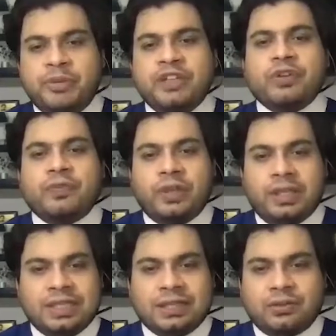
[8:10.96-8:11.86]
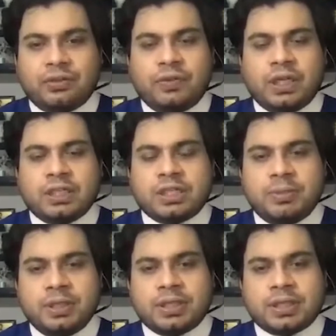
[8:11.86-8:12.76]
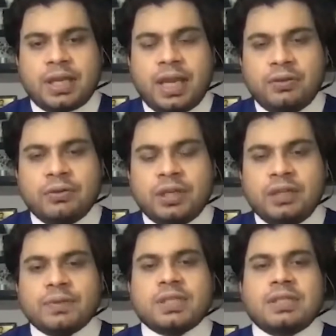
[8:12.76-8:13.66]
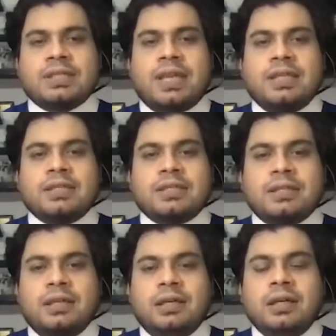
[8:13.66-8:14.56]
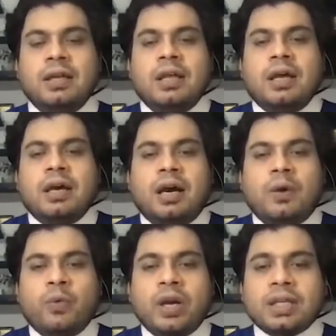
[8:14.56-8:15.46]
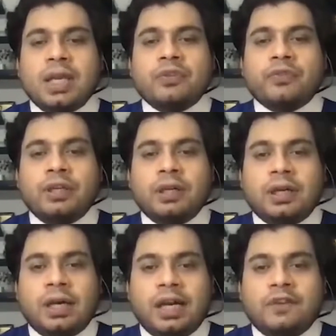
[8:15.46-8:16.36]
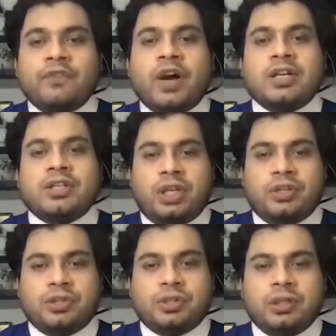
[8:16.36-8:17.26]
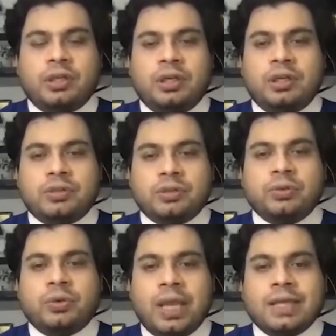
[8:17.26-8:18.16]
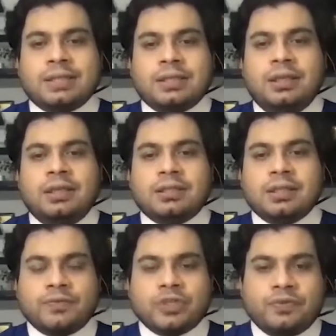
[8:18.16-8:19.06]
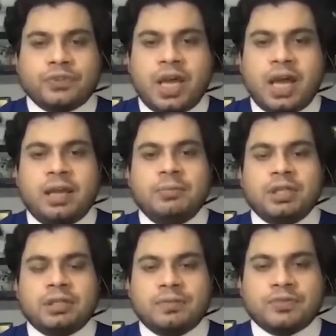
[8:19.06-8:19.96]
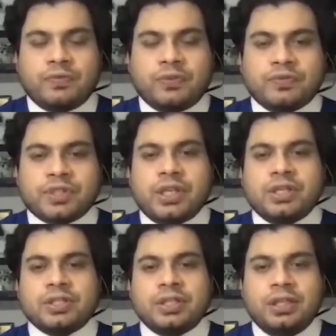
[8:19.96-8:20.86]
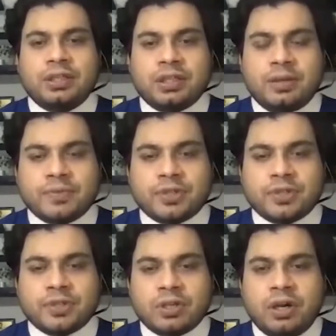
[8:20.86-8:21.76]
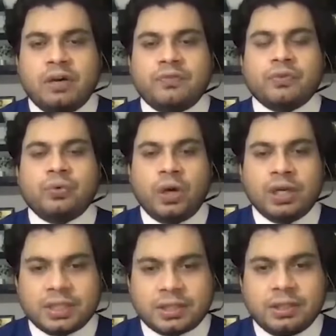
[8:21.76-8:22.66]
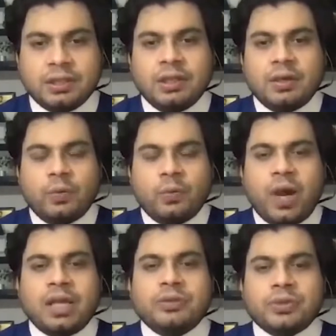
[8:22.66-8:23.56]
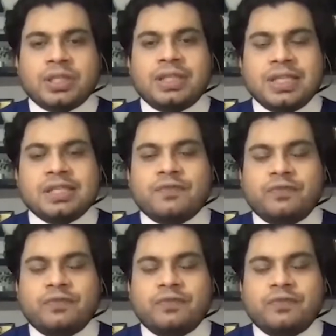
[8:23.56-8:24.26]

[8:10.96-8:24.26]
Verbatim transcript: beef of in electric vehicle space, can you give us a sense uh, uh what kind of advantage uh, do you get in terms of time, in terms of efficiency, in terms of quality while using these